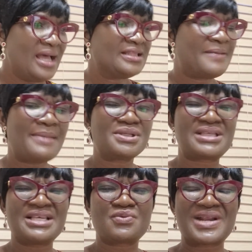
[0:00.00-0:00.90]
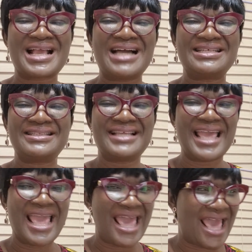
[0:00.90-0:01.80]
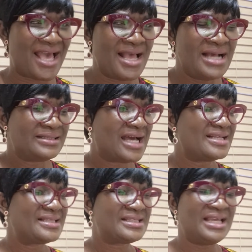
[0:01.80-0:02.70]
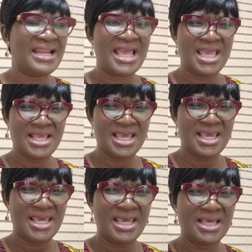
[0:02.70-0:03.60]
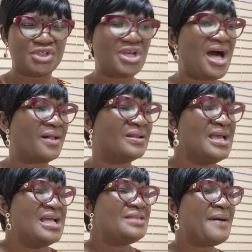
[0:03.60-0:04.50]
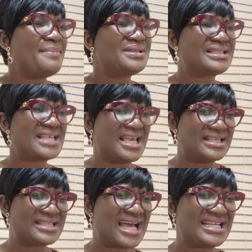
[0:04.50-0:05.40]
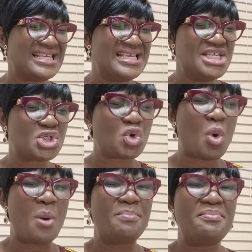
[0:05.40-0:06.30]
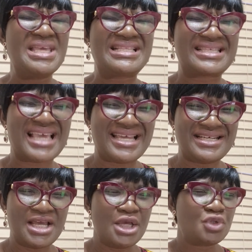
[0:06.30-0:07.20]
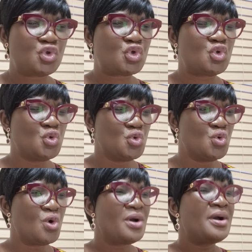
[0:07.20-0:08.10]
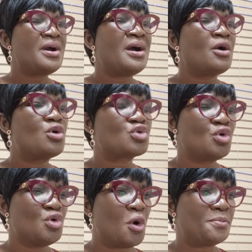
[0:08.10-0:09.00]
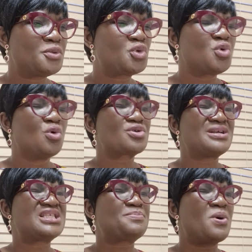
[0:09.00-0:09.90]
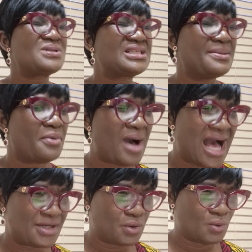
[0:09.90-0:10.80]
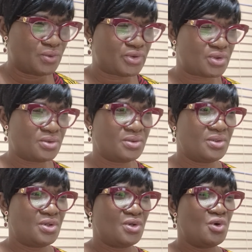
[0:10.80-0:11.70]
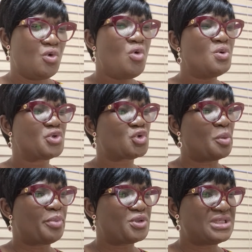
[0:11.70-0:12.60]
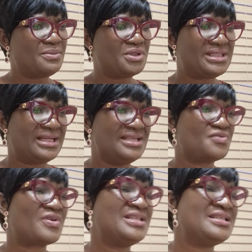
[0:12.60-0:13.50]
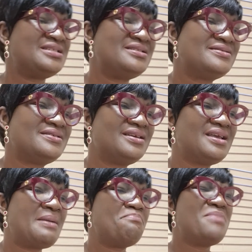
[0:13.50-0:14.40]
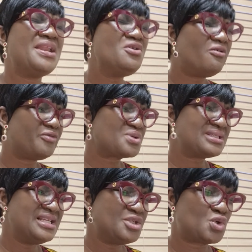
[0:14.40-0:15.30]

The Bible says regarding the heir that is still a, a, a, a child, the Bible says that he is committed to grown ups, to responsible adults who will support him until he's ready? Many of us need